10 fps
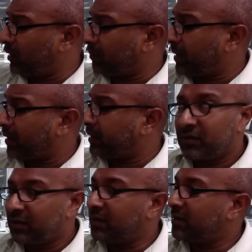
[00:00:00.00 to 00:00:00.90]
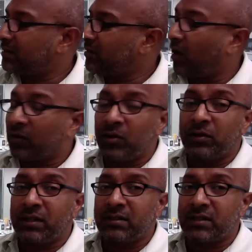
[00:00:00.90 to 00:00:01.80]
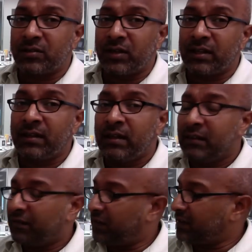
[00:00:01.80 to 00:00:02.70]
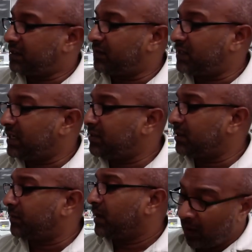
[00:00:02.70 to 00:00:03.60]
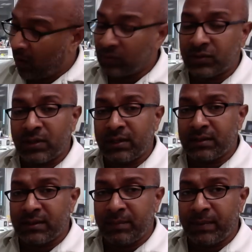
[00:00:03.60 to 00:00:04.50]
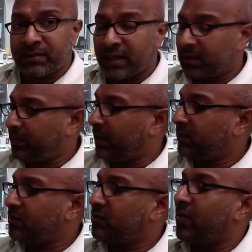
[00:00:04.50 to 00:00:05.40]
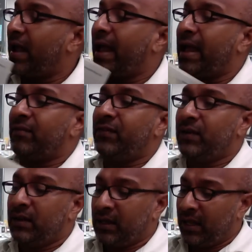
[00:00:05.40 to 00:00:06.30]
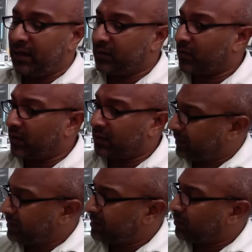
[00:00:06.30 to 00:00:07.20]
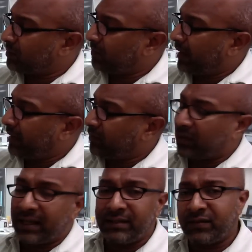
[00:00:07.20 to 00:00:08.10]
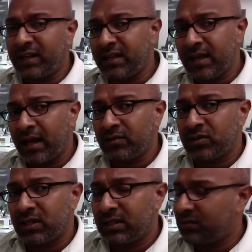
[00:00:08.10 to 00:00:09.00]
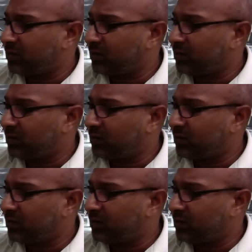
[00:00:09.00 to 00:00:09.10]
and apparently this is not good considering the festive season. Also, in the deep inside the pages, you have an editorial. This is written by Adrian. He's a very young journalist,